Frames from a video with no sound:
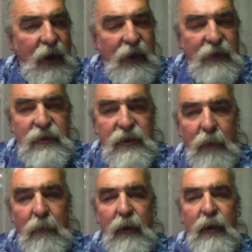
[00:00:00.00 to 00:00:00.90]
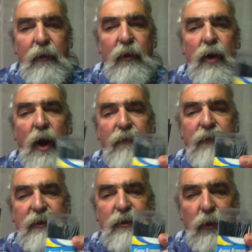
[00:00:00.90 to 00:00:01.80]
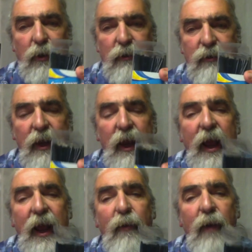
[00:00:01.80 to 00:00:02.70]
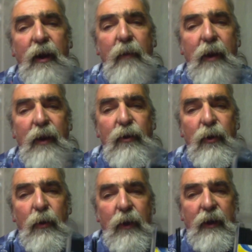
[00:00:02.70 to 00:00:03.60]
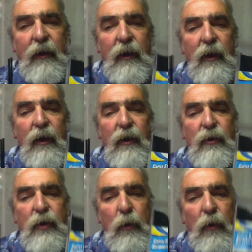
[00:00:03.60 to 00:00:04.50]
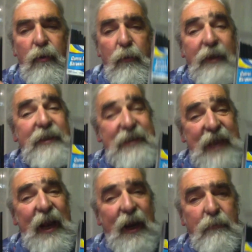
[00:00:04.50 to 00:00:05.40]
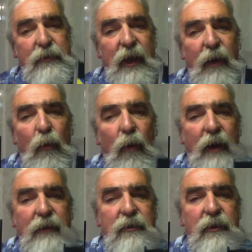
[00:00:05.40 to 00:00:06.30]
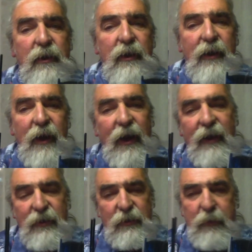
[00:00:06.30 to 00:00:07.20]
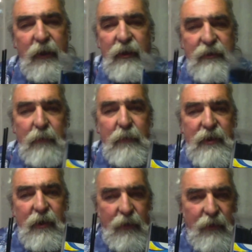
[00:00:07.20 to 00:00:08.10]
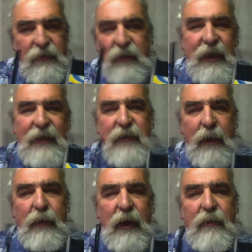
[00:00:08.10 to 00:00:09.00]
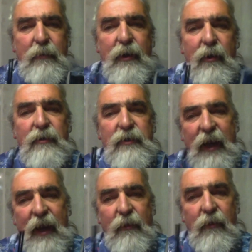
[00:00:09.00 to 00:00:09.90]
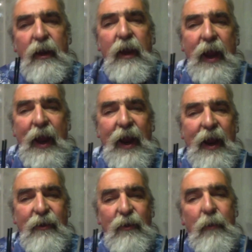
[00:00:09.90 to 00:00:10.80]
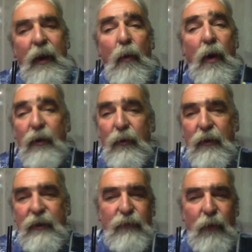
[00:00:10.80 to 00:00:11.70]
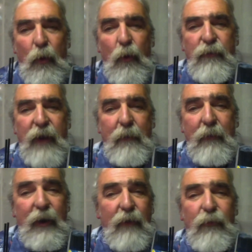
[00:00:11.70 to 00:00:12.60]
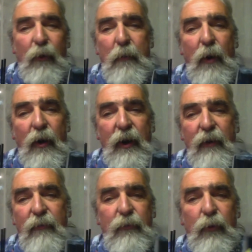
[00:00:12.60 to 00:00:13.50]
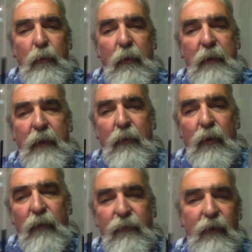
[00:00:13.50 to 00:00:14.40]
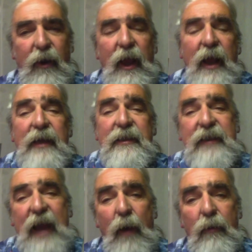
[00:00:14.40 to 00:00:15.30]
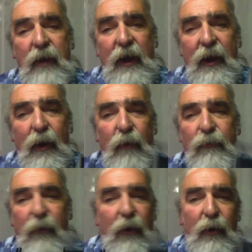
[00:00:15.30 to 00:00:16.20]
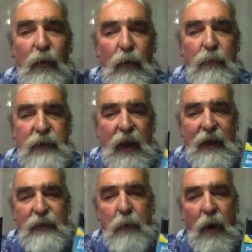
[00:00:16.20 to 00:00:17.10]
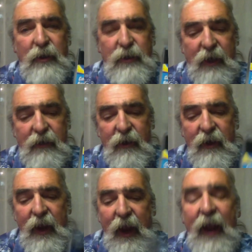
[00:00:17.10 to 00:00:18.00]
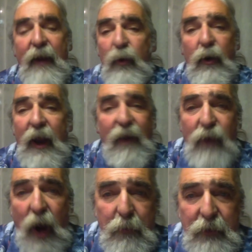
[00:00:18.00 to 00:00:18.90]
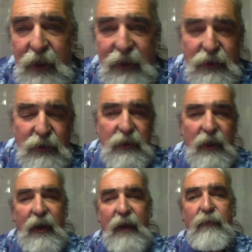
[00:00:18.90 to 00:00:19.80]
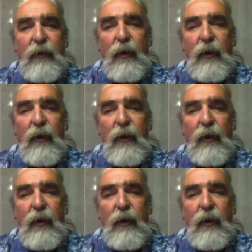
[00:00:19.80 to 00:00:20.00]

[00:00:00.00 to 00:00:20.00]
some coffee stirrers, and I recommend doing 2 or 3 setups at once, just because the materials, it takes time to get the materials together, and you may want to do this for the whole family or for a party or for a group of people or for a scout thing or for a group science project. And you can have competitions. If you're